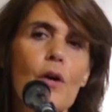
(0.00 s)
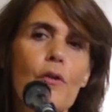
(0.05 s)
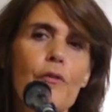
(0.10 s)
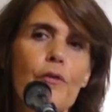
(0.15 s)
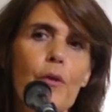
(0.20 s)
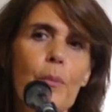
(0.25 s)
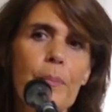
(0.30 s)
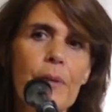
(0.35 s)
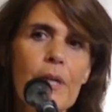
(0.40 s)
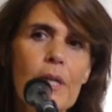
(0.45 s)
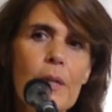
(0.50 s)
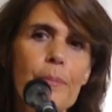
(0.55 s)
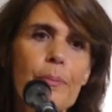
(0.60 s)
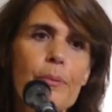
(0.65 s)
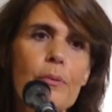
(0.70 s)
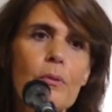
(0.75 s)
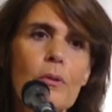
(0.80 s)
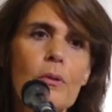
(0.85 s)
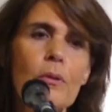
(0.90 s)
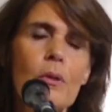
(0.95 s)
for
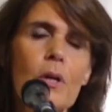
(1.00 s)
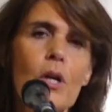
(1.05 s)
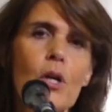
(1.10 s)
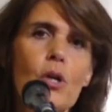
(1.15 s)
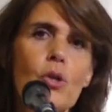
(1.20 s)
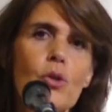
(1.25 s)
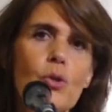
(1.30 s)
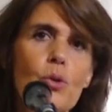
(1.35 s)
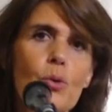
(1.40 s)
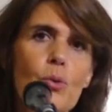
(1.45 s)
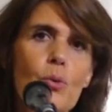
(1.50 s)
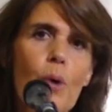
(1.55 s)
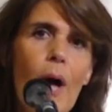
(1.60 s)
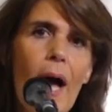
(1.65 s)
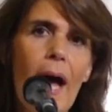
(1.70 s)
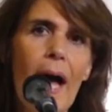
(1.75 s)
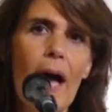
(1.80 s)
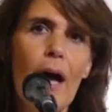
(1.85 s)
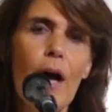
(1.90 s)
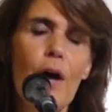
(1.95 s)
people to
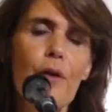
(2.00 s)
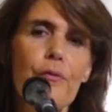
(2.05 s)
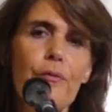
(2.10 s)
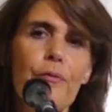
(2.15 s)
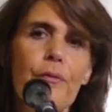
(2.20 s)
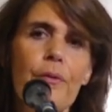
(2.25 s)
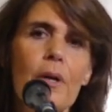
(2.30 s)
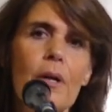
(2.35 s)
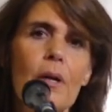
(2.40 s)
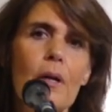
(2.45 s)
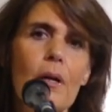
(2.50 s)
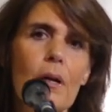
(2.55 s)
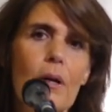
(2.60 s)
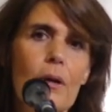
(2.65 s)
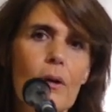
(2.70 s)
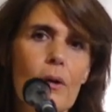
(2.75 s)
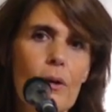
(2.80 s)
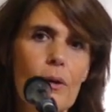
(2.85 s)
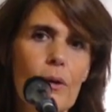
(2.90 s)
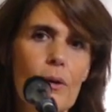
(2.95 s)
have
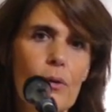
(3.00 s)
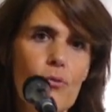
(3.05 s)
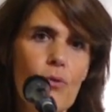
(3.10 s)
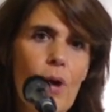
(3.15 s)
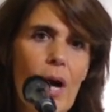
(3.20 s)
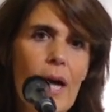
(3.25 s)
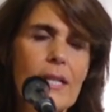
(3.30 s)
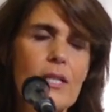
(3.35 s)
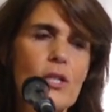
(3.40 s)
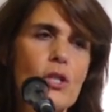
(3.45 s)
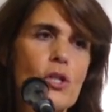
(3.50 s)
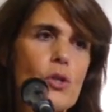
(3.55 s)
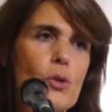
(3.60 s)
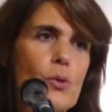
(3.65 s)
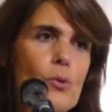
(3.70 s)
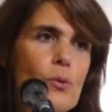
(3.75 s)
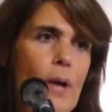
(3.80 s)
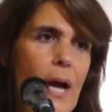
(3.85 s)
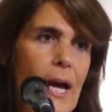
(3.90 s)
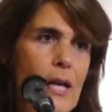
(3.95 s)
rights
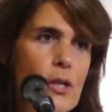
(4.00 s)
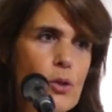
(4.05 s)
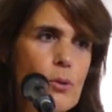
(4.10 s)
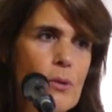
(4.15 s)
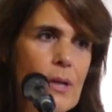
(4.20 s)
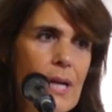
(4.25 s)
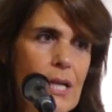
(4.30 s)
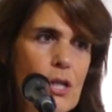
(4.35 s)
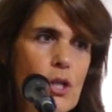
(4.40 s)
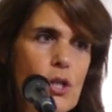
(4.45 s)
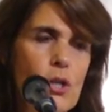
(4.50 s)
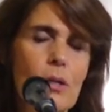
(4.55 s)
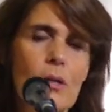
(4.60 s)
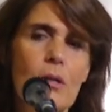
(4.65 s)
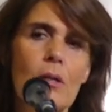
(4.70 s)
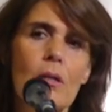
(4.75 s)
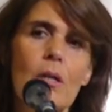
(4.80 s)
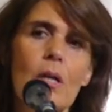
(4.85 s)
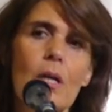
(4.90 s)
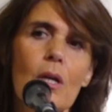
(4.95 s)
to
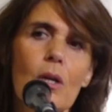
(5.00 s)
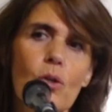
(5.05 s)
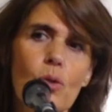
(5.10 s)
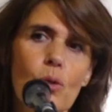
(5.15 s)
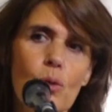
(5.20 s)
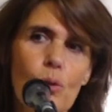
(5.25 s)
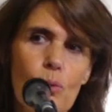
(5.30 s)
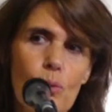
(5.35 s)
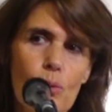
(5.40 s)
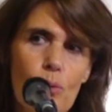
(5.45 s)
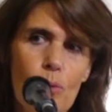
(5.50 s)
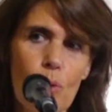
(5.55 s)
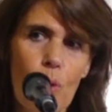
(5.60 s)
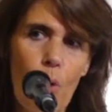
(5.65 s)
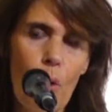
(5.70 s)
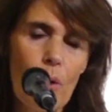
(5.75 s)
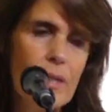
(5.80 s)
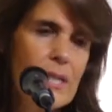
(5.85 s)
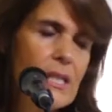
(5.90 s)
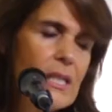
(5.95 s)
education, to
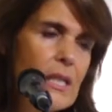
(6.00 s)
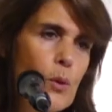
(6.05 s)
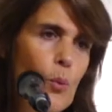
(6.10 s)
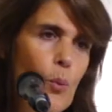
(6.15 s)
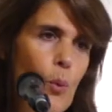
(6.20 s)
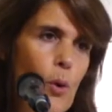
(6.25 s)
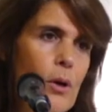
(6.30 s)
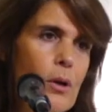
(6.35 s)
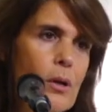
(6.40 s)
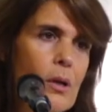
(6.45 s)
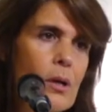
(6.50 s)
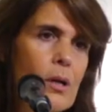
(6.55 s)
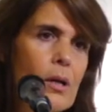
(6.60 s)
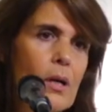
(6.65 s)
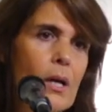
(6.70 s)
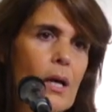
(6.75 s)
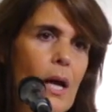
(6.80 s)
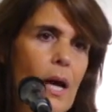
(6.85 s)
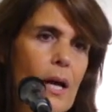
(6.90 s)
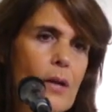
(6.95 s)
quality
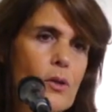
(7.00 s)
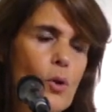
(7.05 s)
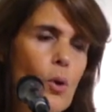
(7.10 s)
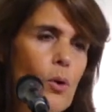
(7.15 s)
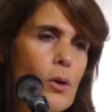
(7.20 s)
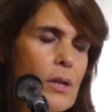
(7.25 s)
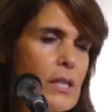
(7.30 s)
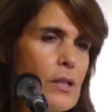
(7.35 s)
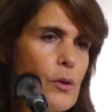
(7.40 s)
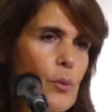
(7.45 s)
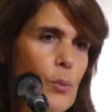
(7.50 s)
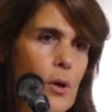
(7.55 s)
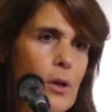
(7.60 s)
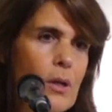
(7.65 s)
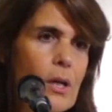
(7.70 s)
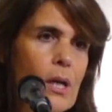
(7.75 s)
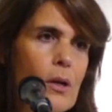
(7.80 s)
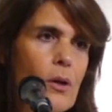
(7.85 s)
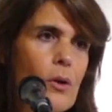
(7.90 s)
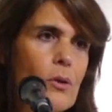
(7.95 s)
work and quality
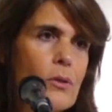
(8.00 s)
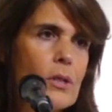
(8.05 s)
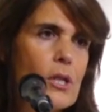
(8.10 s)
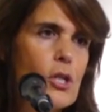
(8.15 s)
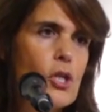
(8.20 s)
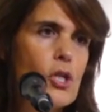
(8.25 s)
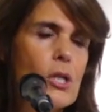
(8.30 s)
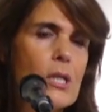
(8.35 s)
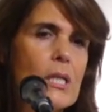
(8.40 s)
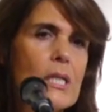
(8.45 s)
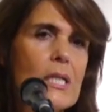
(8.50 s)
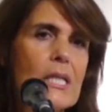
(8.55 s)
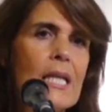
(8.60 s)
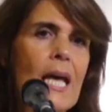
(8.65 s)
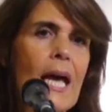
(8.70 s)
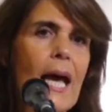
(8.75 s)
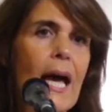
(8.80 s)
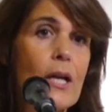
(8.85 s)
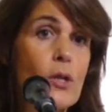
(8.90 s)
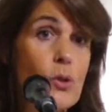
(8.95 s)
working conditions,
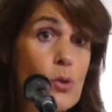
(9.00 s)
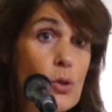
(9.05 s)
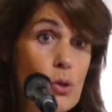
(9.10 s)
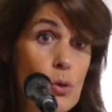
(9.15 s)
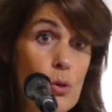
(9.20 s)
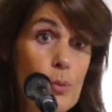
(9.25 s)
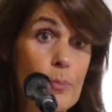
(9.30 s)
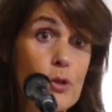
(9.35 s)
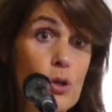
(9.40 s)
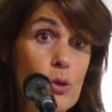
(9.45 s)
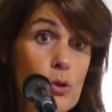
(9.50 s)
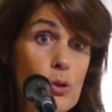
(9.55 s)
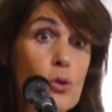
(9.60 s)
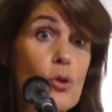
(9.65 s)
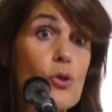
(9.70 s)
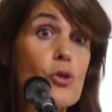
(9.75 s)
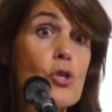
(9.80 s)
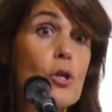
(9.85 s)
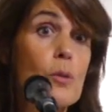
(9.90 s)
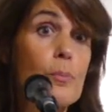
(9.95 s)
and to
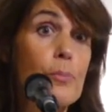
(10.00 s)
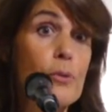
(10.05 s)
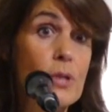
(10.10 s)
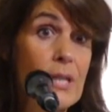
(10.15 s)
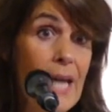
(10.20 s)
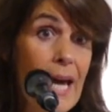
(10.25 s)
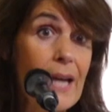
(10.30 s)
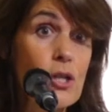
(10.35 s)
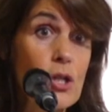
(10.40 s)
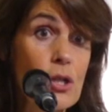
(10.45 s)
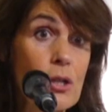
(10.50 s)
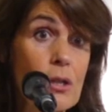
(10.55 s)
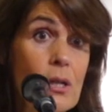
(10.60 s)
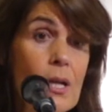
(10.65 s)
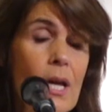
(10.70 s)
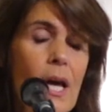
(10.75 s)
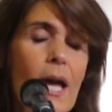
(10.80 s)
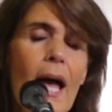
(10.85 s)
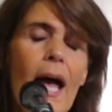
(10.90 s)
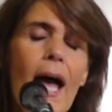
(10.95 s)
social
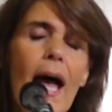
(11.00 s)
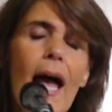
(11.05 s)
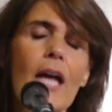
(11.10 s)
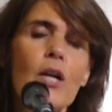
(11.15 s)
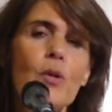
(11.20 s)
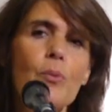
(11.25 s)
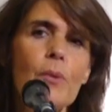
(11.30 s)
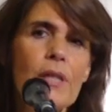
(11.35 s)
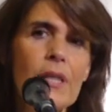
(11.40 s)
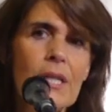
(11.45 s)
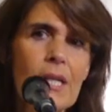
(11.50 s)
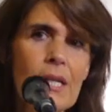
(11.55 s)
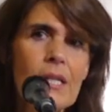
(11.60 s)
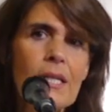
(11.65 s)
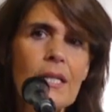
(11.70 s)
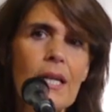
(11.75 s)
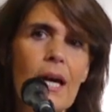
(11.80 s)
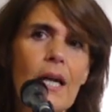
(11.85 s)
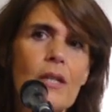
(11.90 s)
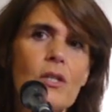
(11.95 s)
protection. And
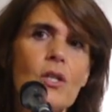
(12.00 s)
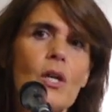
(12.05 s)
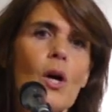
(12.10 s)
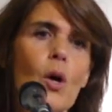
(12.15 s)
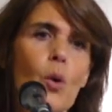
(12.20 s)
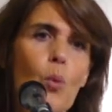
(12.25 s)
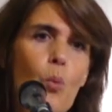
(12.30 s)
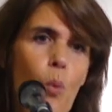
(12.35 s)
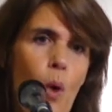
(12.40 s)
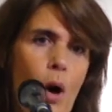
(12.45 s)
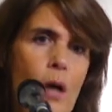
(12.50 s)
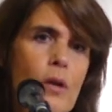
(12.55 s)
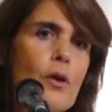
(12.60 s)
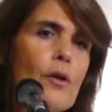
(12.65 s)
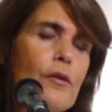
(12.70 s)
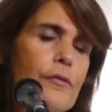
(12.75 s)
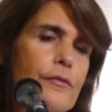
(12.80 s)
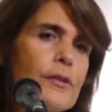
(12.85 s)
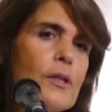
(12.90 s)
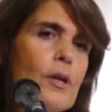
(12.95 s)
within that, one
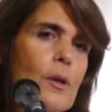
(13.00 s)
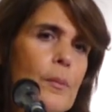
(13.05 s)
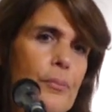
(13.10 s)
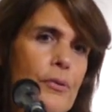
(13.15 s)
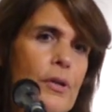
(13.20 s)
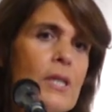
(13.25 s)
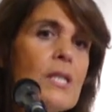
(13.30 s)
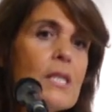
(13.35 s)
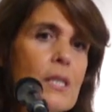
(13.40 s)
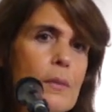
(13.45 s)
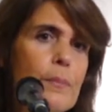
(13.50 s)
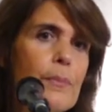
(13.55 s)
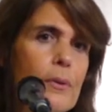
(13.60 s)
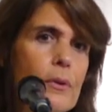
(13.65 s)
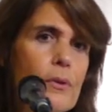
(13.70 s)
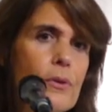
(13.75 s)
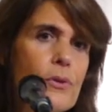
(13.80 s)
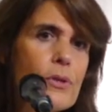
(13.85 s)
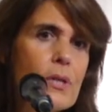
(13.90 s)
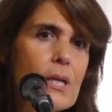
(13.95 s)
of the
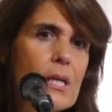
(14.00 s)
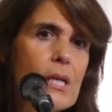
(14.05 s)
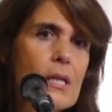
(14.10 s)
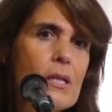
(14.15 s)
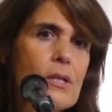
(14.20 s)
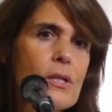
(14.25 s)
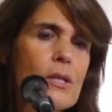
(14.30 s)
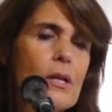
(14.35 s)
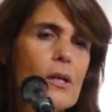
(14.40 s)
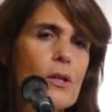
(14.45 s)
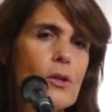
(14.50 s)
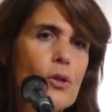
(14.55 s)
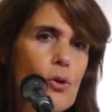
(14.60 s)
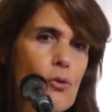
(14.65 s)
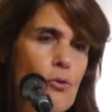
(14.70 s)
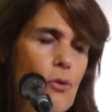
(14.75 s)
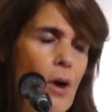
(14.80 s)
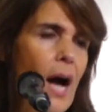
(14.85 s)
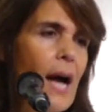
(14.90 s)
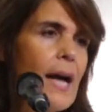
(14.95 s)
principles is
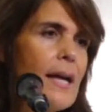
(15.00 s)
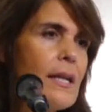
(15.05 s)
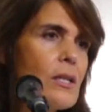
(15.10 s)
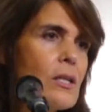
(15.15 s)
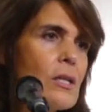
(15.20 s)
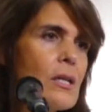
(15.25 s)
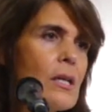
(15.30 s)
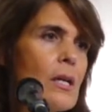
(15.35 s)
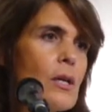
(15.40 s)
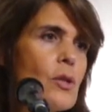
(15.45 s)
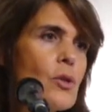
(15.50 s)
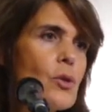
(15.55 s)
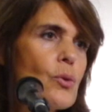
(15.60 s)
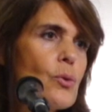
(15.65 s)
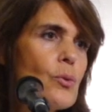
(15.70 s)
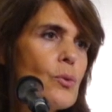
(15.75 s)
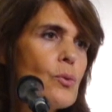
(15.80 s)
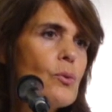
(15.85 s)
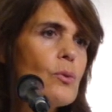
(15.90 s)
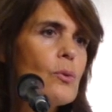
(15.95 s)
the right
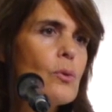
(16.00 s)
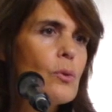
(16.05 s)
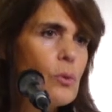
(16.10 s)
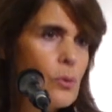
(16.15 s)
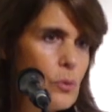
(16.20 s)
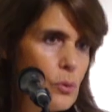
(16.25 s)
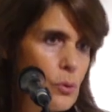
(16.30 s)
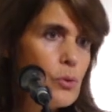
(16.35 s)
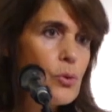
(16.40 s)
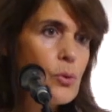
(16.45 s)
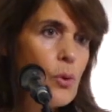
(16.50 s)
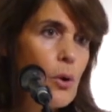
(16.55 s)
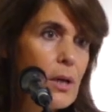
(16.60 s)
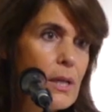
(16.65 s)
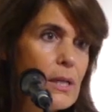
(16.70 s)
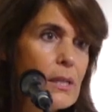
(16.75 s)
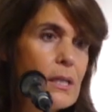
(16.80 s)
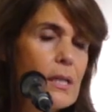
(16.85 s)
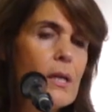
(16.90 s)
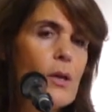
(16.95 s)
to good
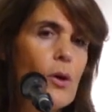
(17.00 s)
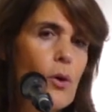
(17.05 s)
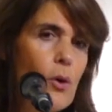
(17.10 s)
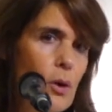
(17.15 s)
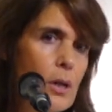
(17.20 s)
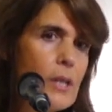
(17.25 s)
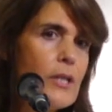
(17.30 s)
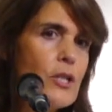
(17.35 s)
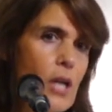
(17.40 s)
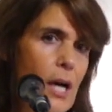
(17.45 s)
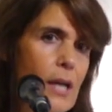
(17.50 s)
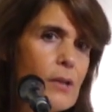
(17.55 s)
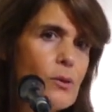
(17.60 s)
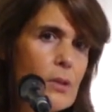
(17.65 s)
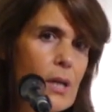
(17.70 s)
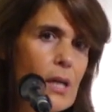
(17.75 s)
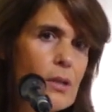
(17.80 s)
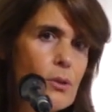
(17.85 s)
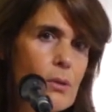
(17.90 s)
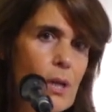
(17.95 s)
quality early
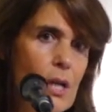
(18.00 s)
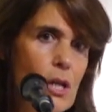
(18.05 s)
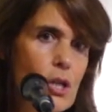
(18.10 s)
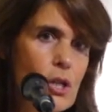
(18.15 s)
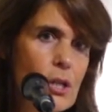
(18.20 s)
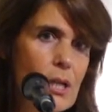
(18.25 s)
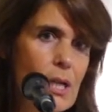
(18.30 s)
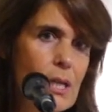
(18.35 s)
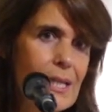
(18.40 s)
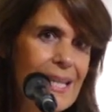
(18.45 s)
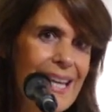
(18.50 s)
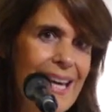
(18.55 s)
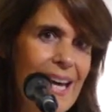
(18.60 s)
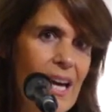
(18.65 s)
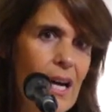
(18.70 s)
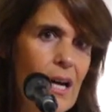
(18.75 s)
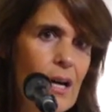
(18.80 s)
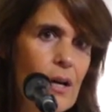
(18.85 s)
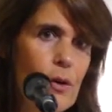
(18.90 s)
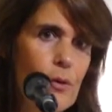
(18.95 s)
childhood education and
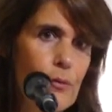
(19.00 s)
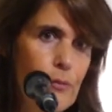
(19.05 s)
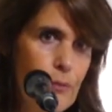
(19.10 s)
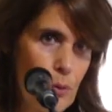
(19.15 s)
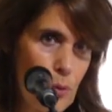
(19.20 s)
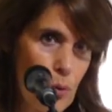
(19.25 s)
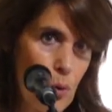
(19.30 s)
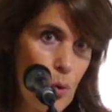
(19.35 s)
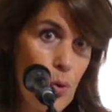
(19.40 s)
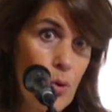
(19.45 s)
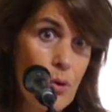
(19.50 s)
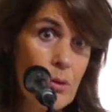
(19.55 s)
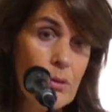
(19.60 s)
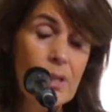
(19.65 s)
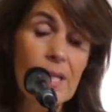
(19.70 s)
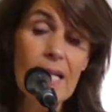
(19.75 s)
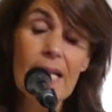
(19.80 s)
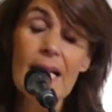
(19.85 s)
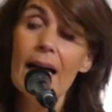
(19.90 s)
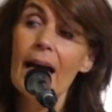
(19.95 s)
care for
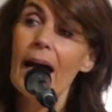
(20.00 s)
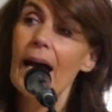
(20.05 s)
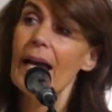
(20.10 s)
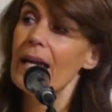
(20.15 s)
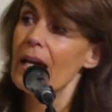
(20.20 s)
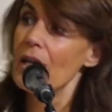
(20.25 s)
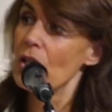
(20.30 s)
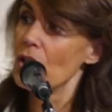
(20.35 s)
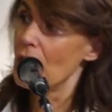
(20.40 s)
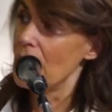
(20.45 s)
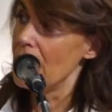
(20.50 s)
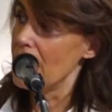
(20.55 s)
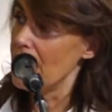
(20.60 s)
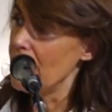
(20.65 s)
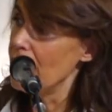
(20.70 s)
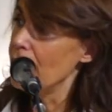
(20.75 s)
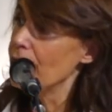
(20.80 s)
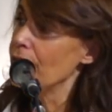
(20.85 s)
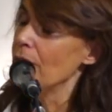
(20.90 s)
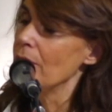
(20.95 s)
all, and actually
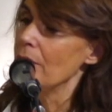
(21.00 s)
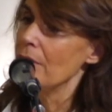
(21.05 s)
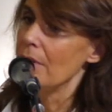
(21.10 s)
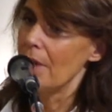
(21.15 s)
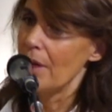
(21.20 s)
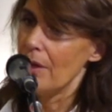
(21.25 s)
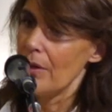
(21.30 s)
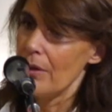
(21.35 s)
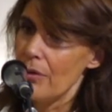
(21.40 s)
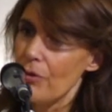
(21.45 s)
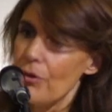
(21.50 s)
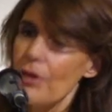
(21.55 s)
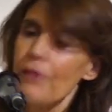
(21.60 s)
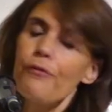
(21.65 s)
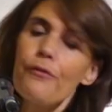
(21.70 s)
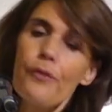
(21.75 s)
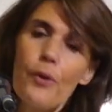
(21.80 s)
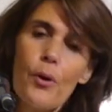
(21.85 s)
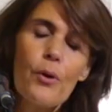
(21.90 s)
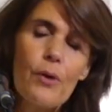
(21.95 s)
even
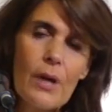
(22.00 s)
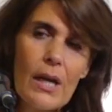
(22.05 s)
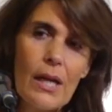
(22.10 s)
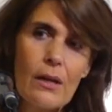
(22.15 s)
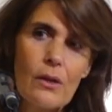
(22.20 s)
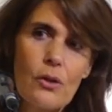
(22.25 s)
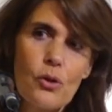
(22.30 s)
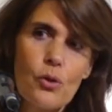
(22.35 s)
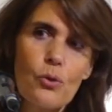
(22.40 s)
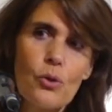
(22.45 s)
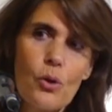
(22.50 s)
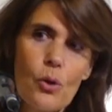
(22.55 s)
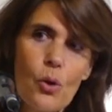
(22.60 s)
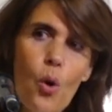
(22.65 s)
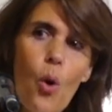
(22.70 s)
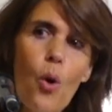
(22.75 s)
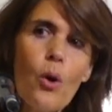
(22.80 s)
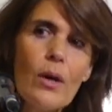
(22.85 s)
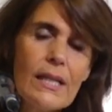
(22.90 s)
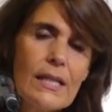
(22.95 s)
referring to the
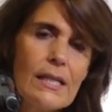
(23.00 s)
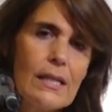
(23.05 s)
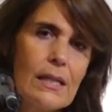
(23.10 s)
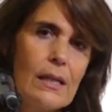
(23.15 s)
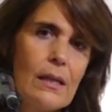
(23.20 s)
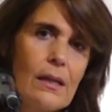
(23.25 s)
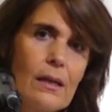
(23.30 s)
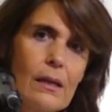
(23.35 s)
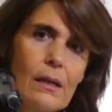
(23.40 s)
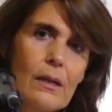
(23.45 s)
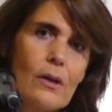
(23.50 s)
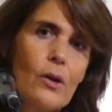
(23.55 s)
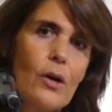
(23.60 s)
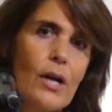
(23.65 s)
quality